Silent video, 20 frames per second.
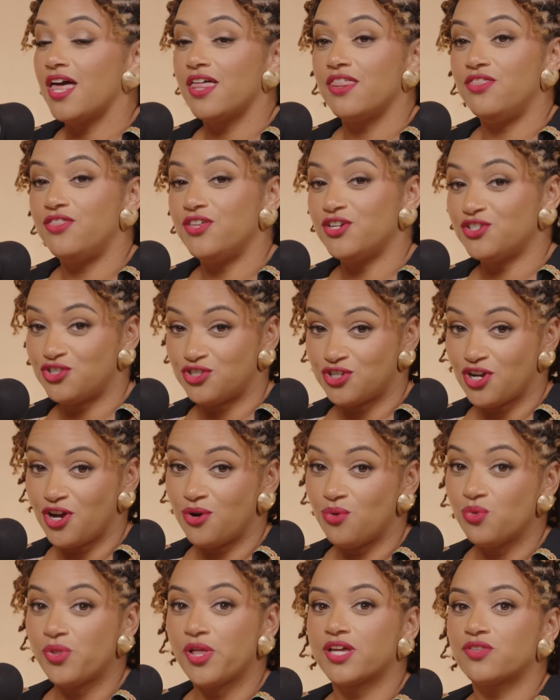This
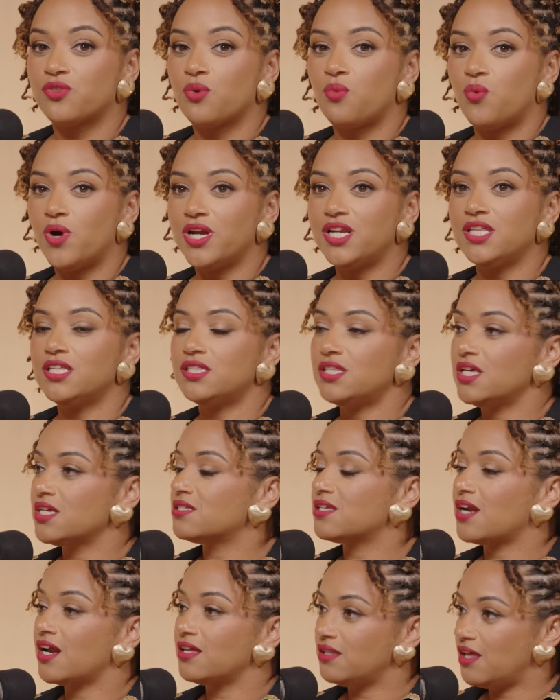show, like one of the things
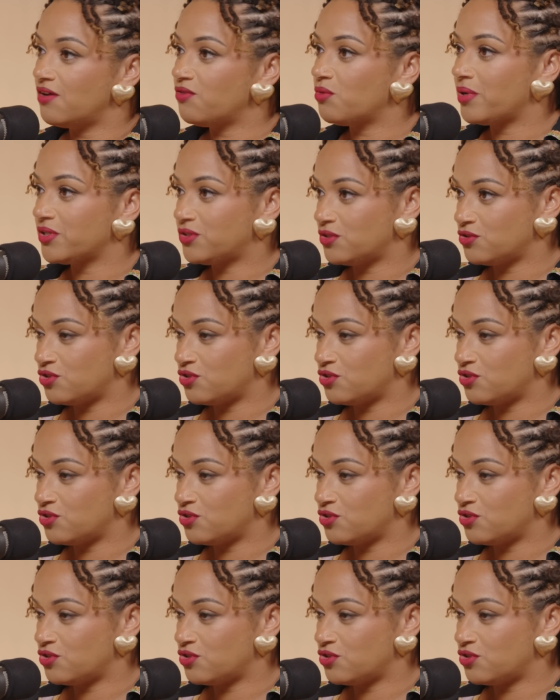that I love about